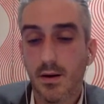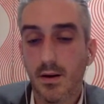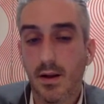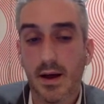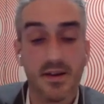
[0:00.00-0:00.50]

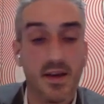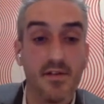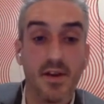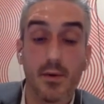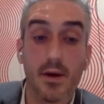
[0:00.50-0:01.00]
like I say, if
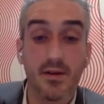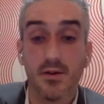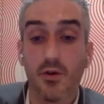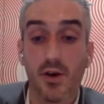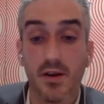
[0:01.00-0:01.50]
anyone else in
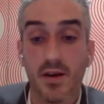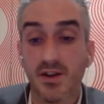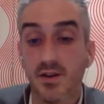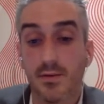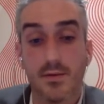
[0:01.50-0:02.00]
your
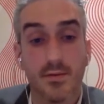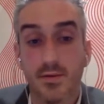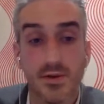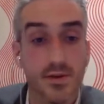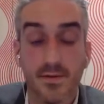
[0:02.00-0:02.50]
organization
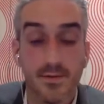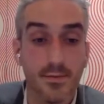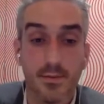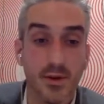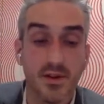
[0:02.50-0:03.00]
sort of
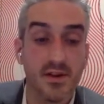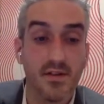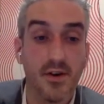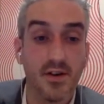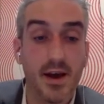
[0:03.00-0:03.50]
wants to see
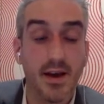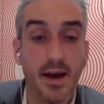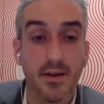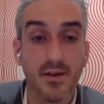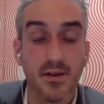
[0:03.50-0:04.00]
firsthand
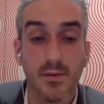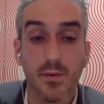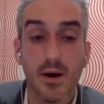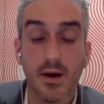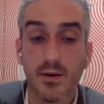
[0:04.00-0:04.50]
how the system
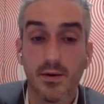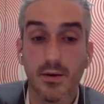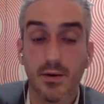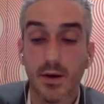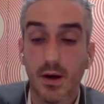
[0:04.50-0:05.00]
worked
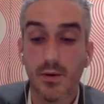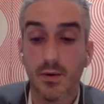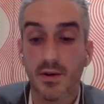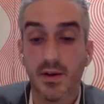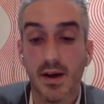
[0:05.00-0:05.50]
or
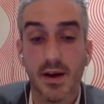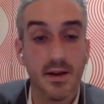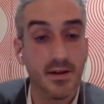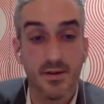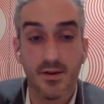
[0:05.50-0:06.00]
wants to hear
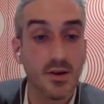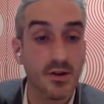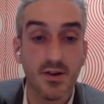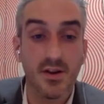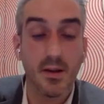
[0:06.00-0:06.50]
this, you can
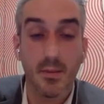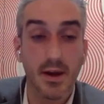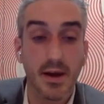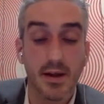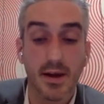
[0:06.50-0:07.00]
just send them the
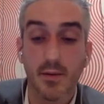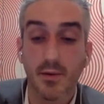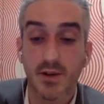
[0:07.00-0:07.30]
link and they can watch